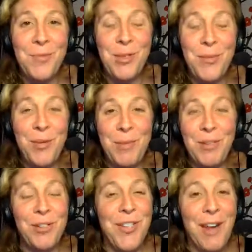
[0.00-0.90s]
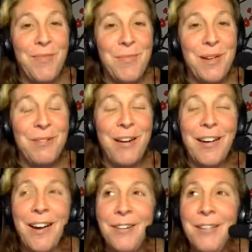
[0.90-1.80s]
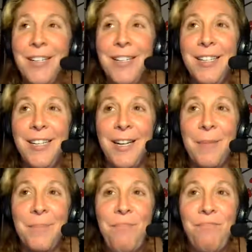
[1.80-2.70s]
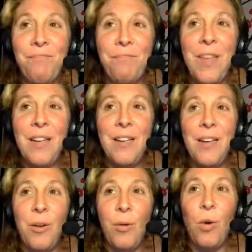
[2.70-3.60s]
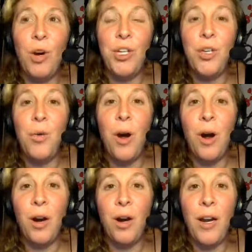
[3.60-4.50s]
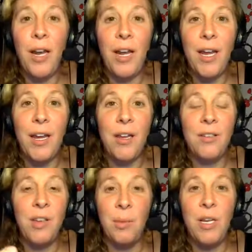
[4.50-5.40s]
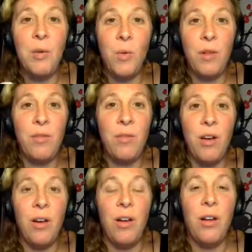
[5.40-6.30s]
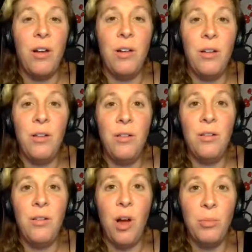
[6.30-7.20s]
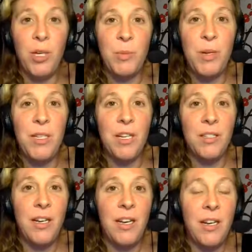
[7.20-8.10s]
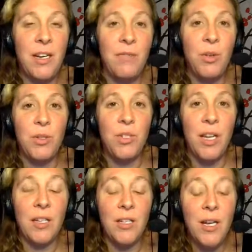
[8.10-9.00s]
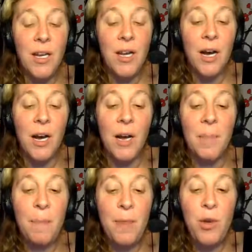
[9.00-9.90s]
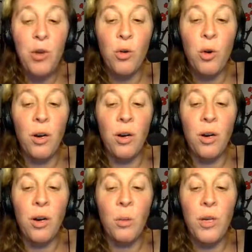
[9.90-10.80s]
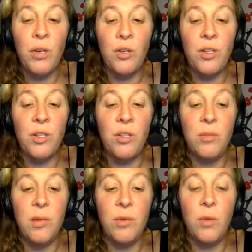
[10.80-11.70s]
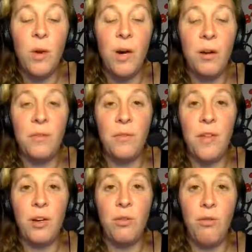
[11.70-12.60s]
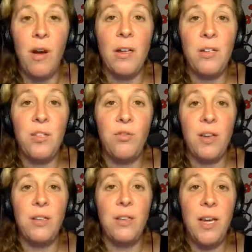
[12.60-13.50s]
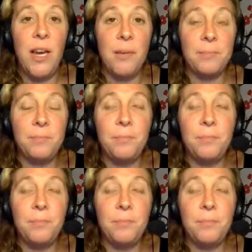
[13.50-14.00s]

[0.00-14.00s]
which pretty much is everybody right now, um, or you are a somebody with complex PTSD, any of those things. Your when your system is wired for that chronic stress state,